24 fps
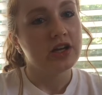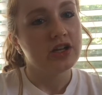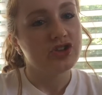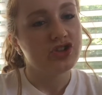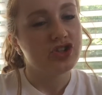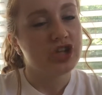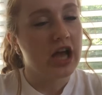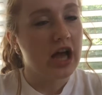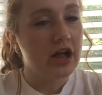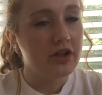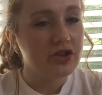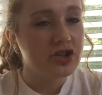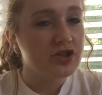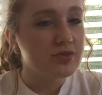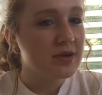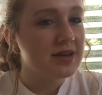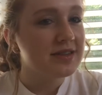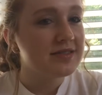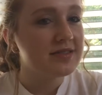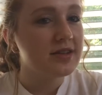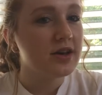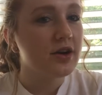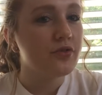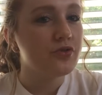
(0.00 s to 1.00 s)
challenge
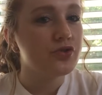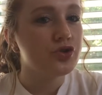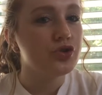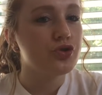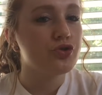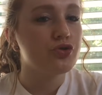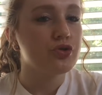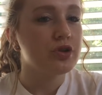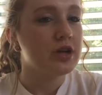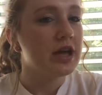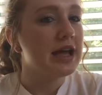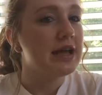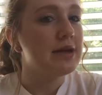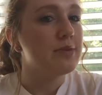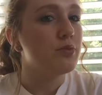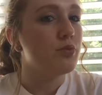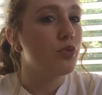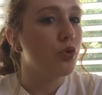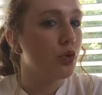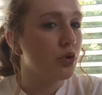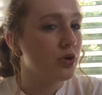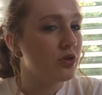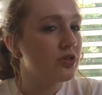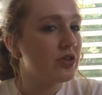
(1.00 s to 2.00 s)
myself to create
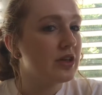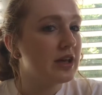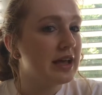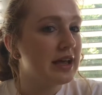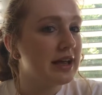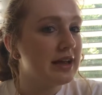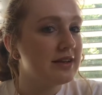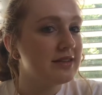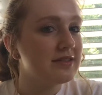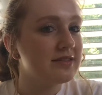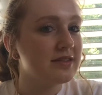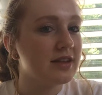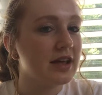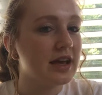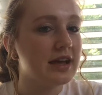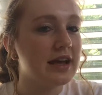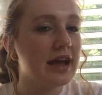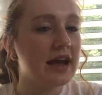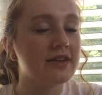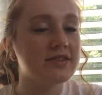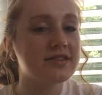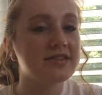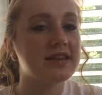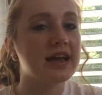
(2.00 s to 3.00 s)
more things, like
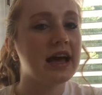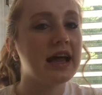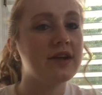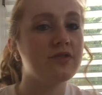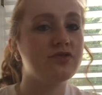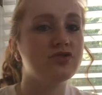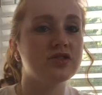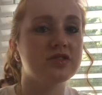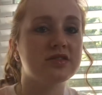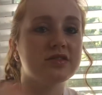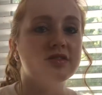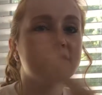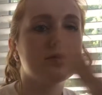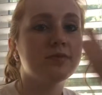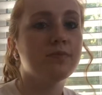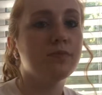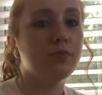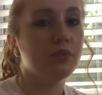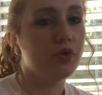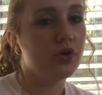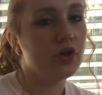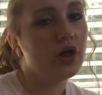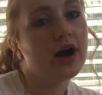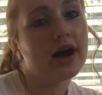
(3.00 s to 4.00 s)
outside of just
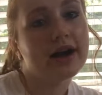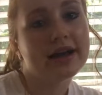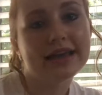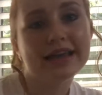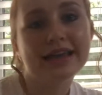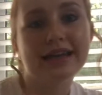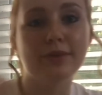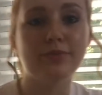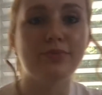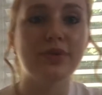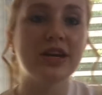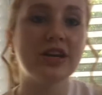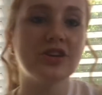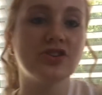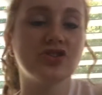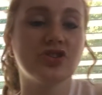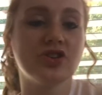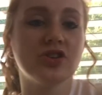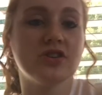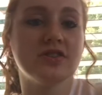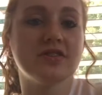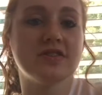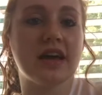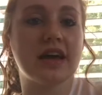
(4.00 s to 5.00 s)
blogging and
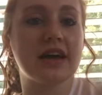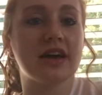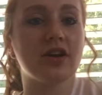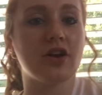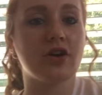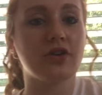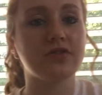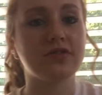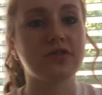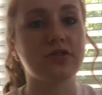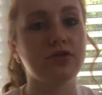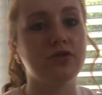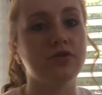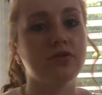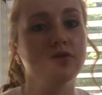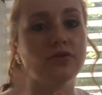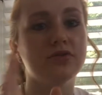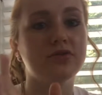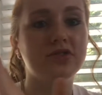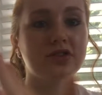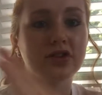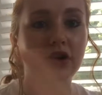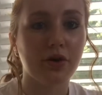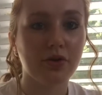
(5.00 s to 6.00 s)
pictures. I could also
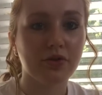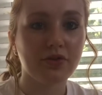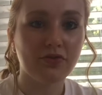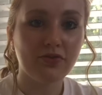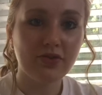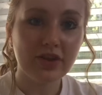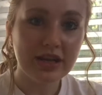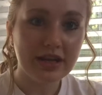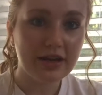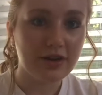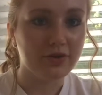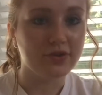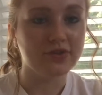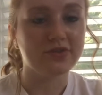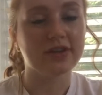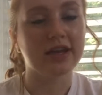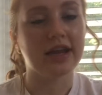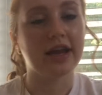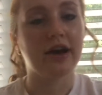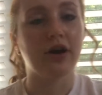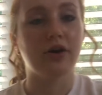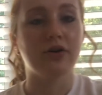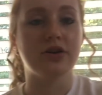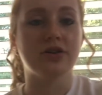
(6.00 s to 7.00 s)
start with videos
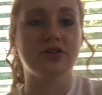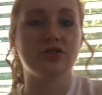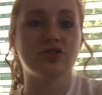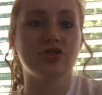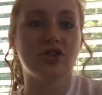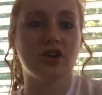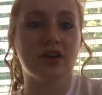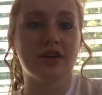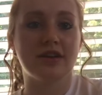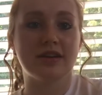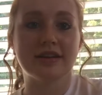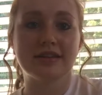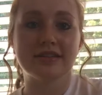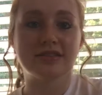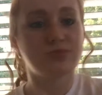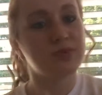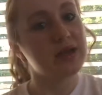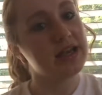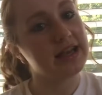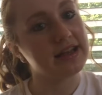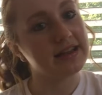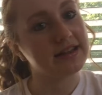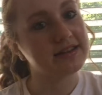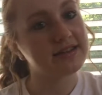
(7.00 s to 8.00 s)
now and trying to
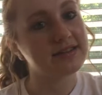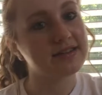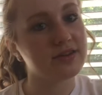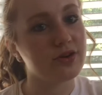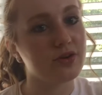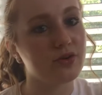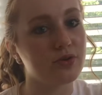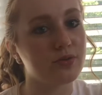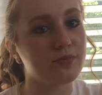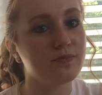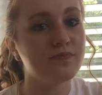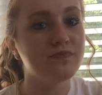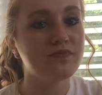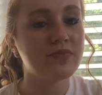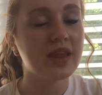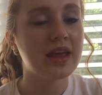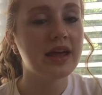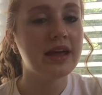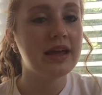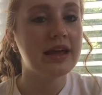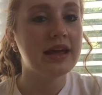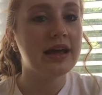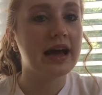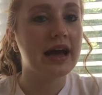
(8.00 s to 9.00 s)
expand. So
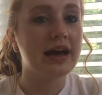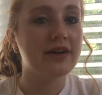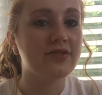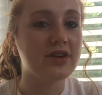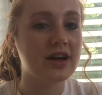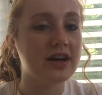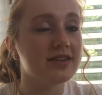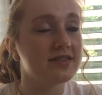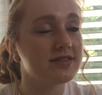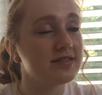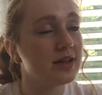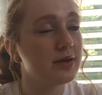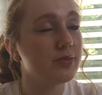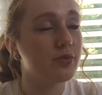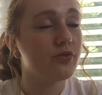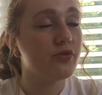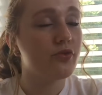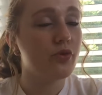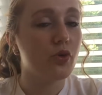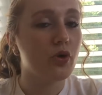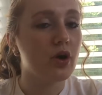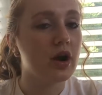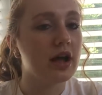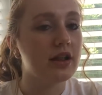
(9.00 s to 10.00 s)
I said
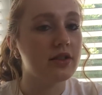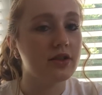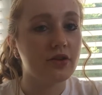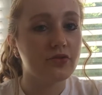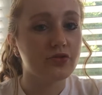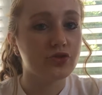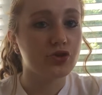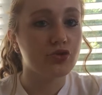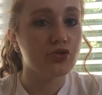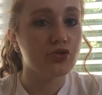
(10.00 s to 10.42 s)
before, I love to